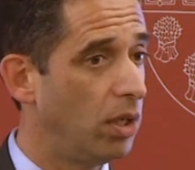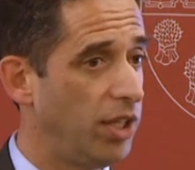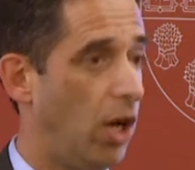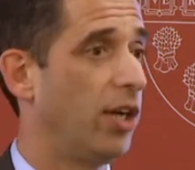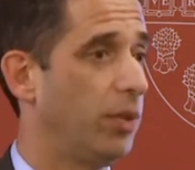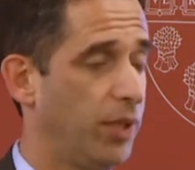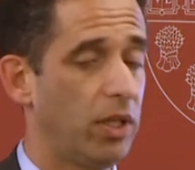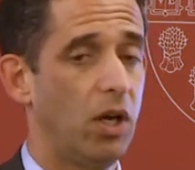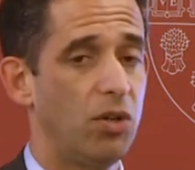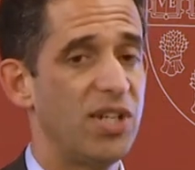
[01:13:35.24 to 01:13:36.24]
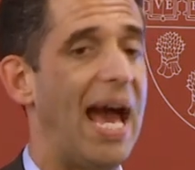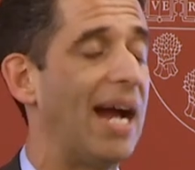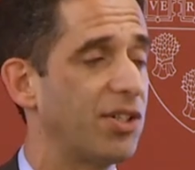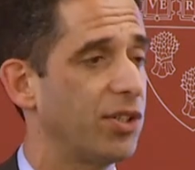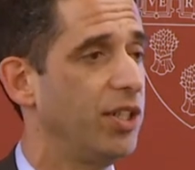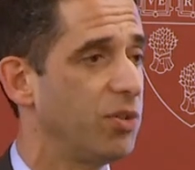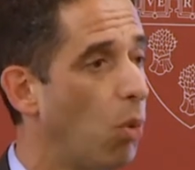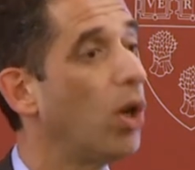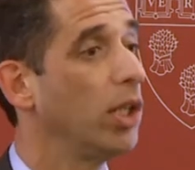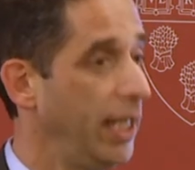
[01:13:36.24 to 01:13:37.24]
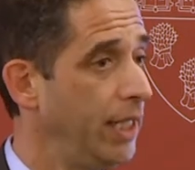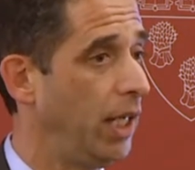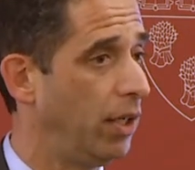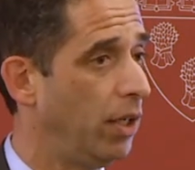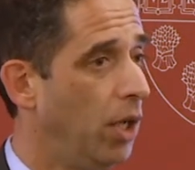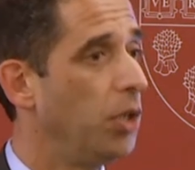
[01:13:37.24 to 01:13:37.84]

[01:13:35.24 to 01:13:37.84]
the argument goes, actually is more lenient